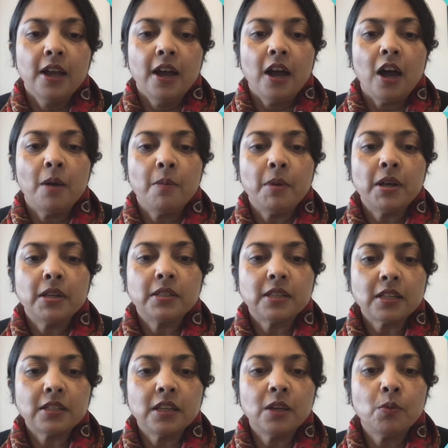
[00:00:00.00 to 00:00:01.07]

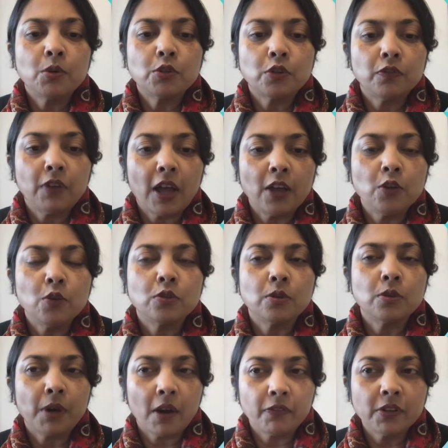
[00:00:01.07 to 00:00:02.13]
Assessing what your values
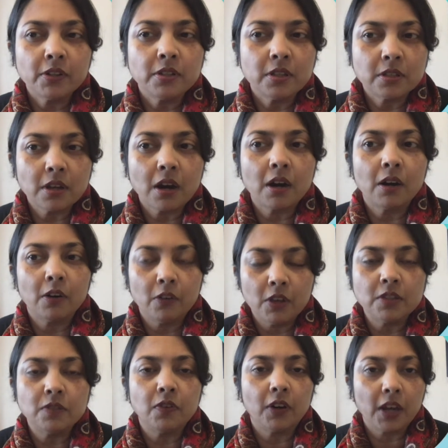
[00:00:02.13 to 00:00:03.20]
and preferences are
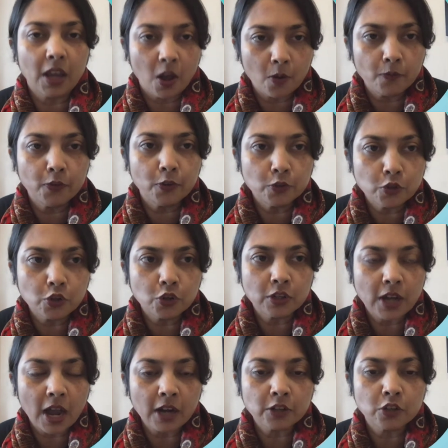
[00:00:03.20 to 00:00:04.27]
is very helpful to your
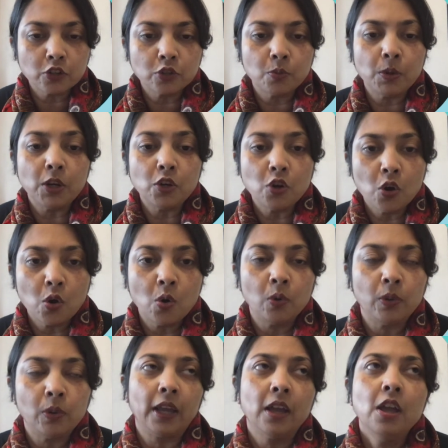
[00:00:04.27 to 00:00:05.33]
doctor. So we know,
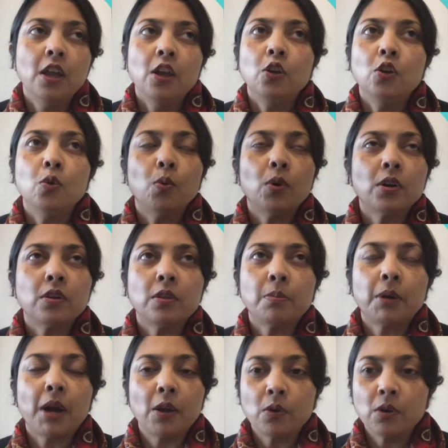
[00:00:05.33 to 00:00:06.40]
like, what are the
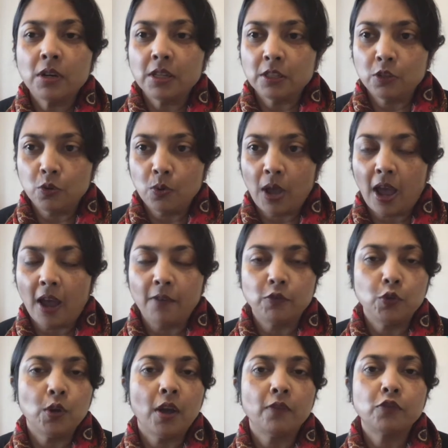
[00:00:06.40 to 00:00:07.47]
priorities do you have? Do
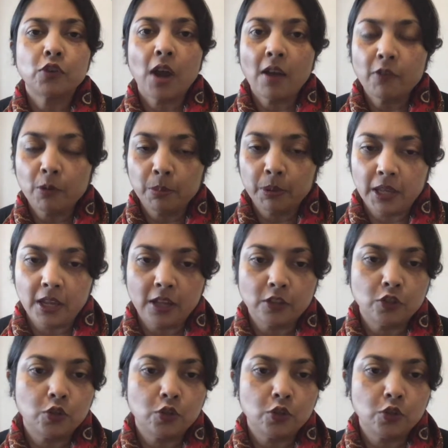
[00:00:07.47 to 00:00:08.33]
you have travel plans?